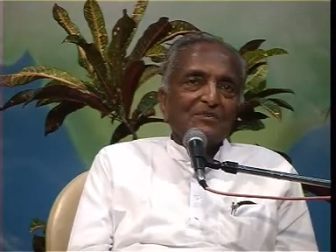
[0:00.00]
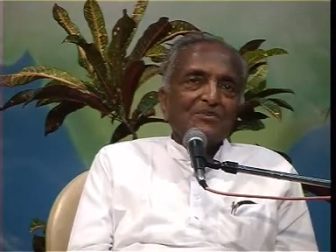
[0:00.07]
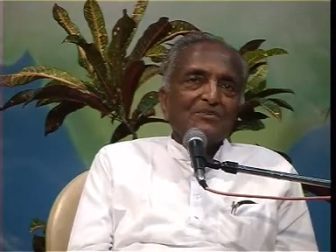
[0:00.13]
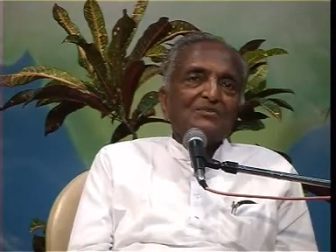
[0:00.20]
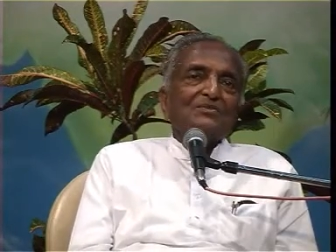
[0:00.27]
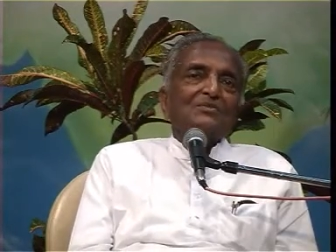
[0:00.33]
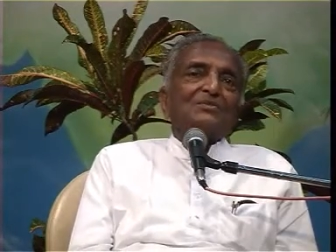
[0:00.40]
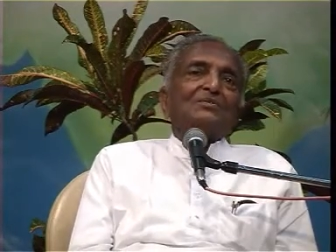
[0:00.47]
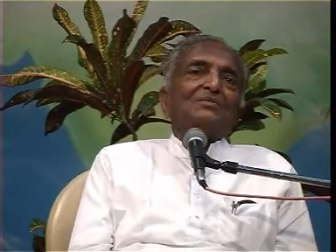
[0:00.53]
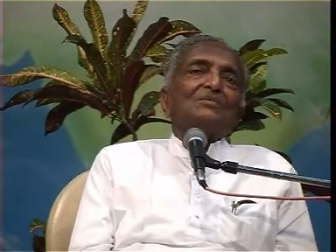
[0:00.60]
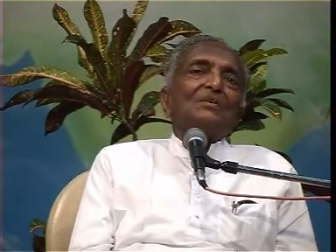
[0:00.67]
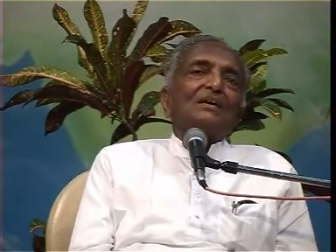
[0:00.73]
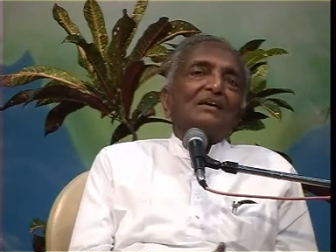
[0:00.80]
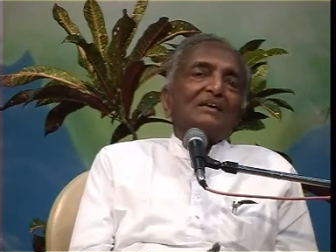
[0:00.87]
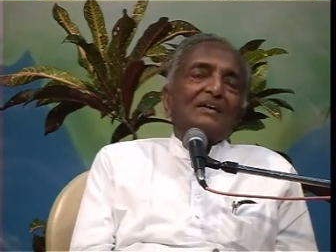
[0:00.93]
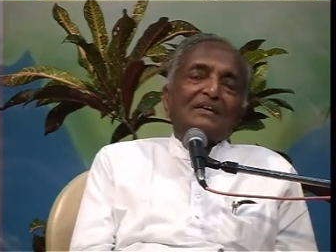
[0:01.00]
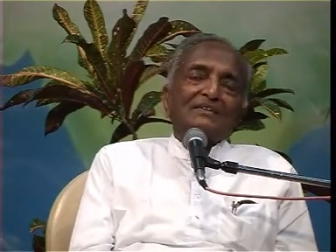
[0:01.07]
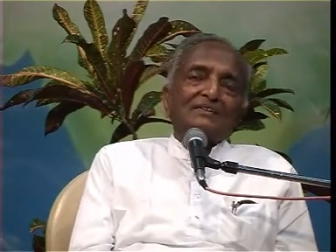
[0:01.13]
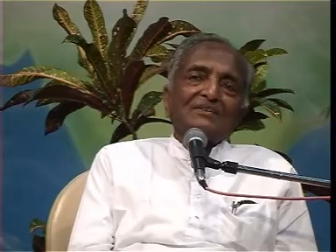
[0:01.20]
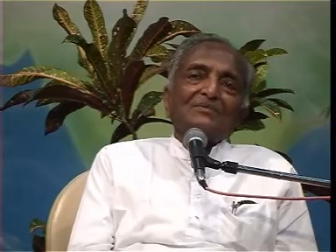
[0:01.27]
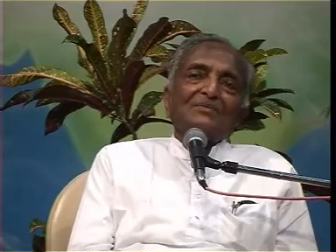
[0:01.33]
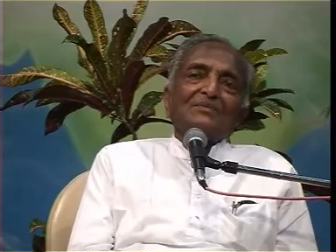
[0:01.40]
So I
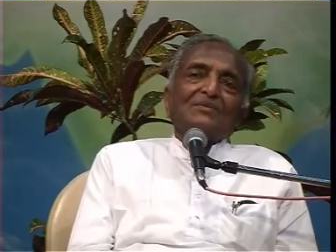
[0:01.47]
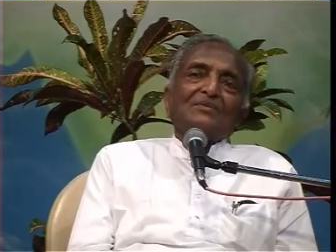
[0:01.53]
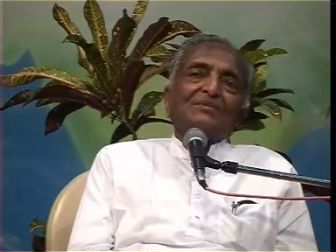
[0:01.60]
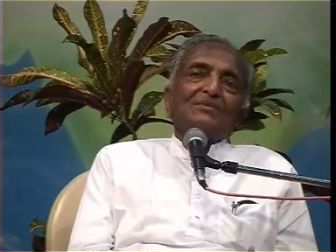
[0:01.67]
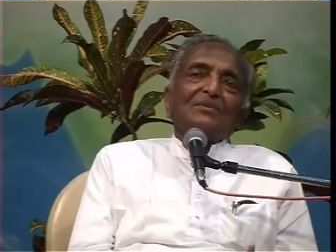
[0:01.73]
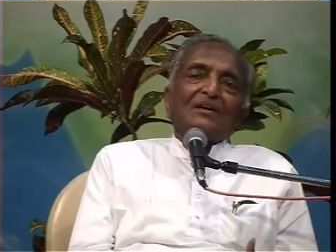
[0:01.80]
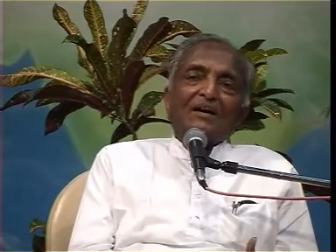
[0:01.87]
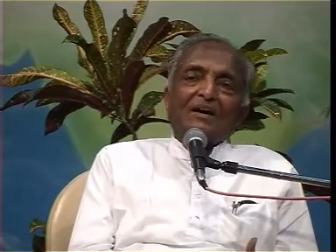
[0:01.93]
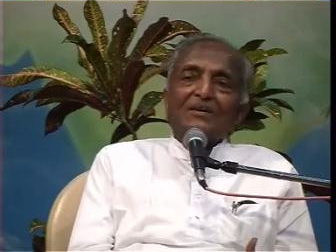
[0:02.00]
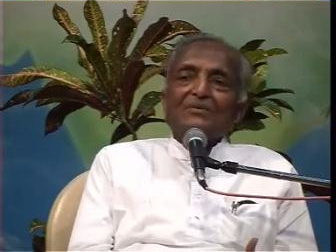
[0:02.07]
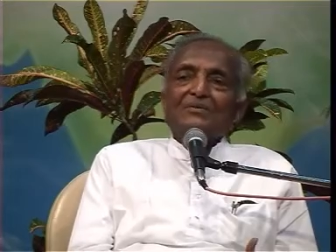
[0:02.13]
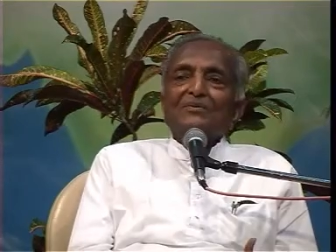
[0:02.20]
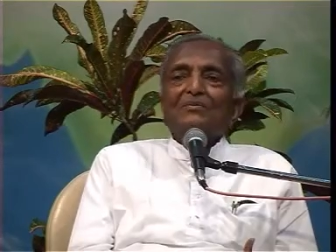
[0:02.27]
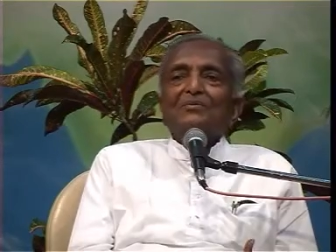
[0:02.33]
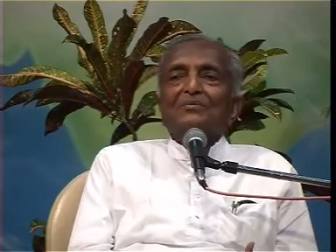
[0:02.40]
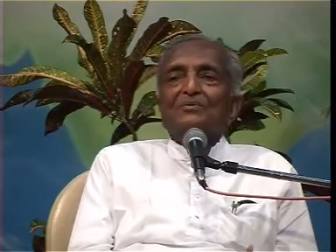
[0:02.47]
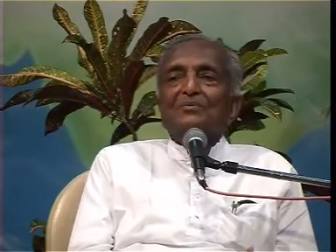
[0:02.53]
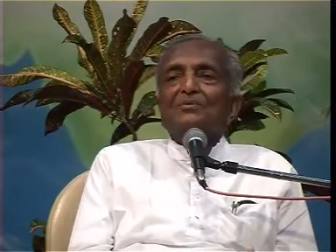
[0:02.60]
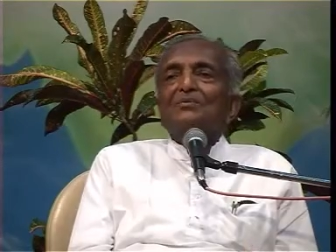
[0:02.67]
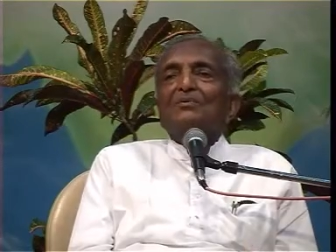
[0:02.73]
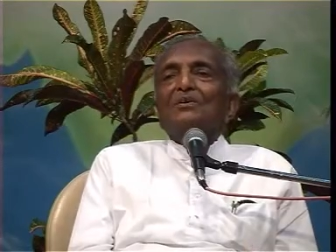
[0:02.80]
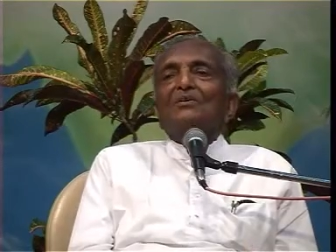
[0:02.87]
asked him, are you,
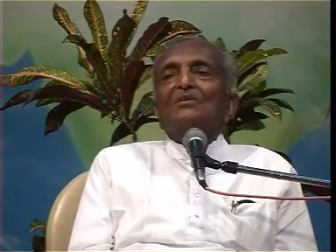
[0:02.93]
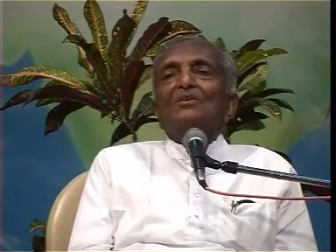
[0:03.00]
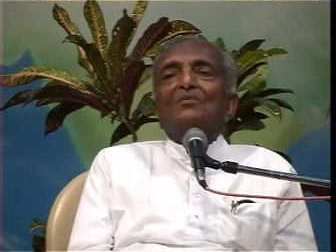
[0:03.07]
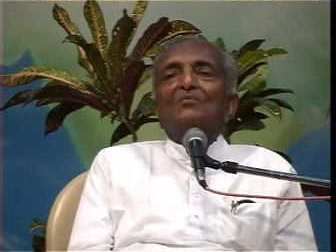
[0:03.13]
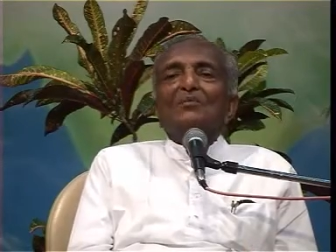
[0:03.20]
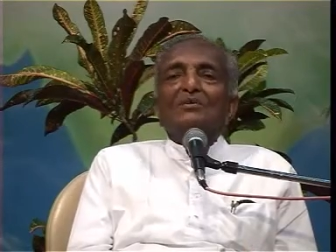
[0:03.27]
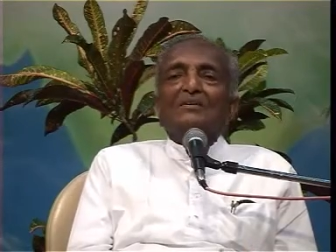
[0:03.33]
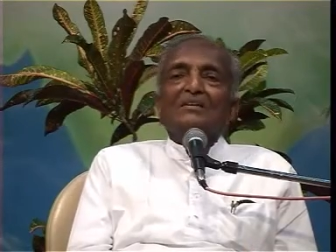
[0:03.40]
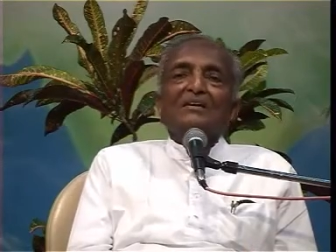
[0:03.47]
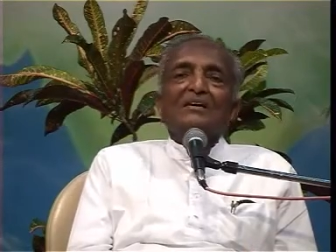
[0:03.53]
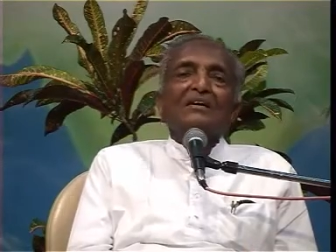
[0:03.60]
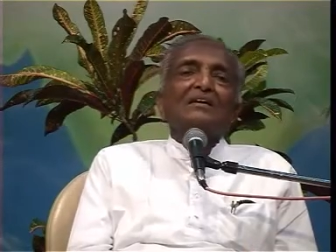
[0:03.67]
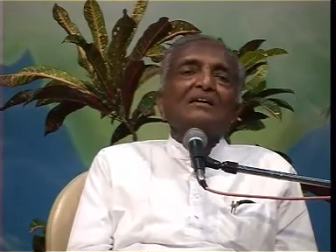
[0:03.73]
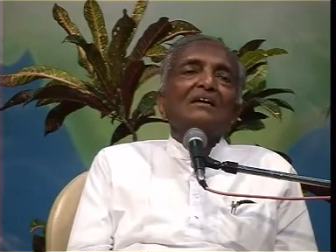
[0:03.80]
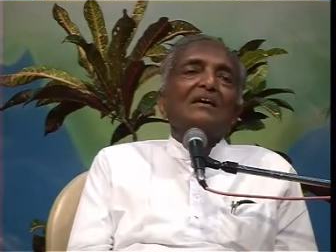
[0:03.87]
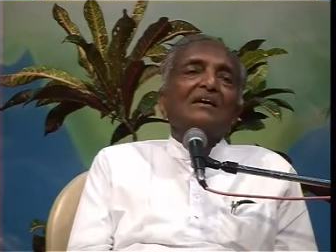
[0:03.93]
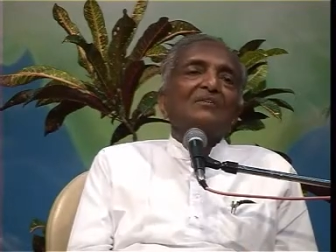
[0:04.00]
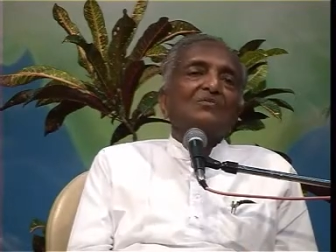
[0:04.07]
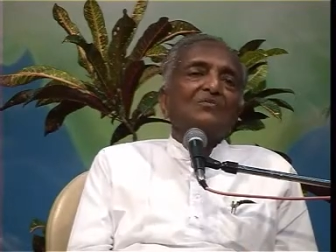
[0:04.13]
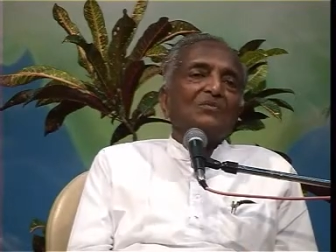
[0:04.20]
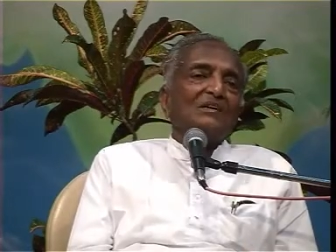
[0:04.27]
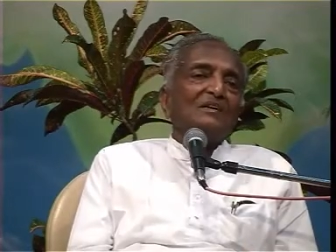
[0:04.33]
you and your motor car are
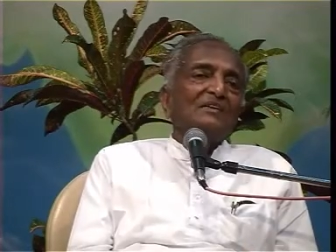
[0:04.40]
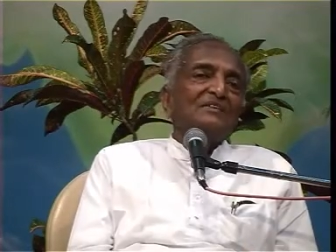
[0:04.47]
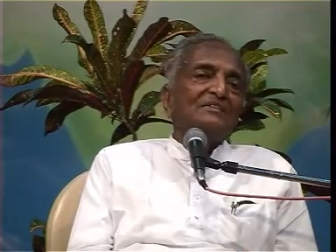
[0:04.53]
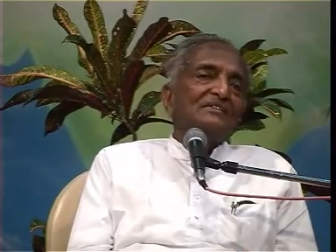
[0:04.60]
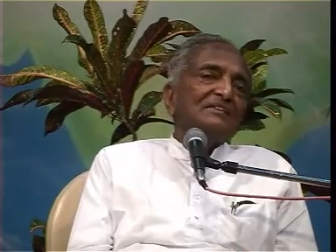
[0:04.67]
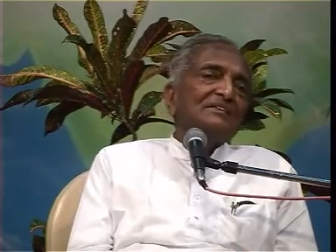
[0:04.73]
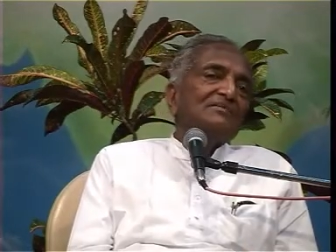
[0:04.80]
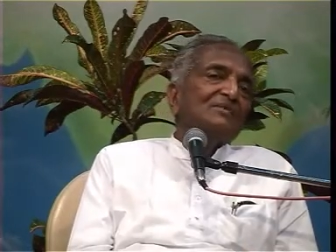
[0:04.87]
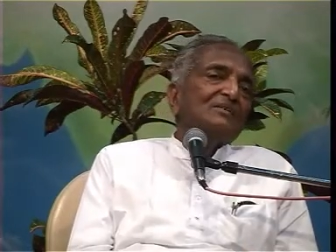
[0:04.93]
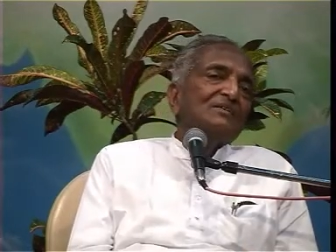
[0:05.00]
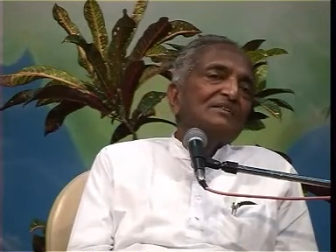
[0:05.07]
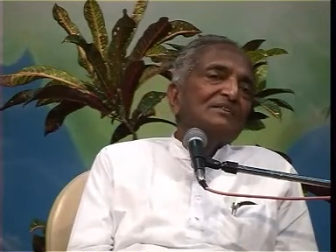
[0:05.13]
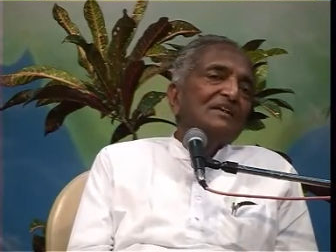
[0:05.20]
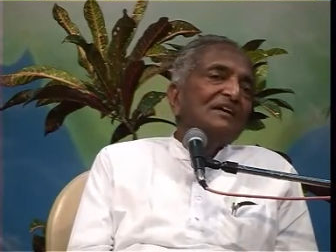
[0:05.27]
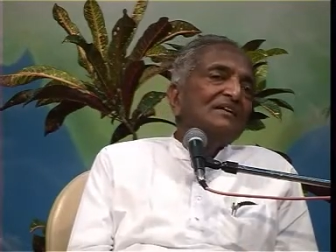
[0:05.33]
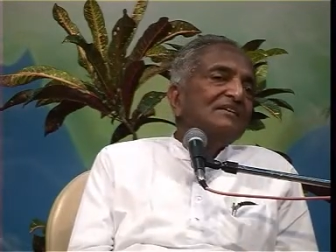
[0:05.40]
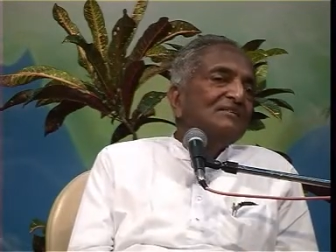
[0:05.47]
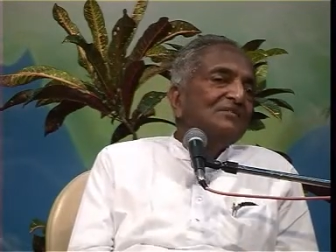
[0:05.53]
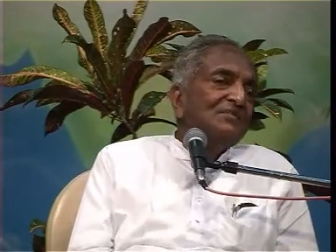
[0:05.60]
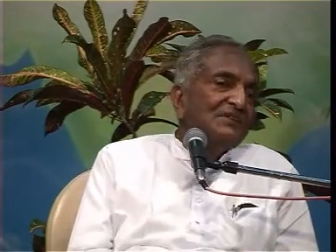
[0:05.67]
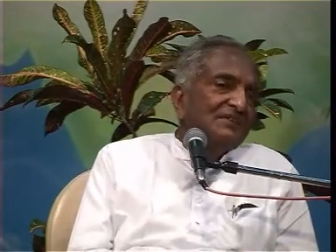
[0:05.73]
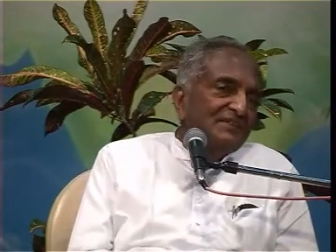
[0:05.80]
one and same or they are
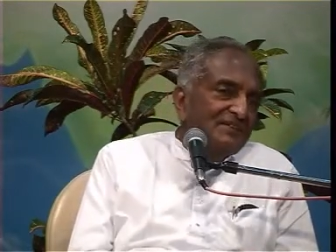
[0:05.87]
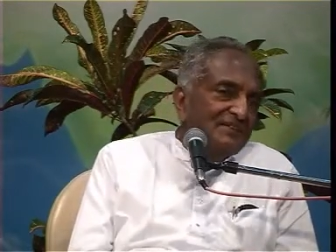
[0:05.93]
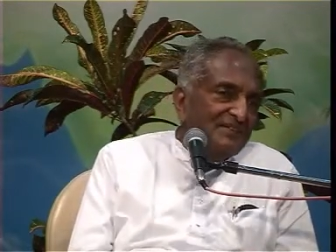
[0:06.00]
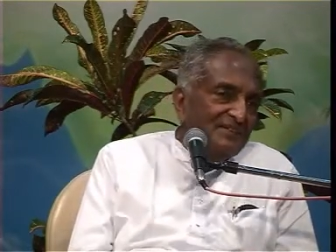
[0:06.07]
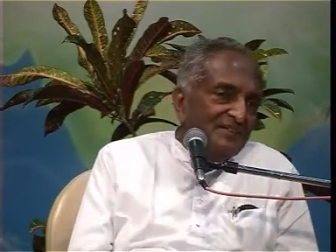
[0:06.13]
different?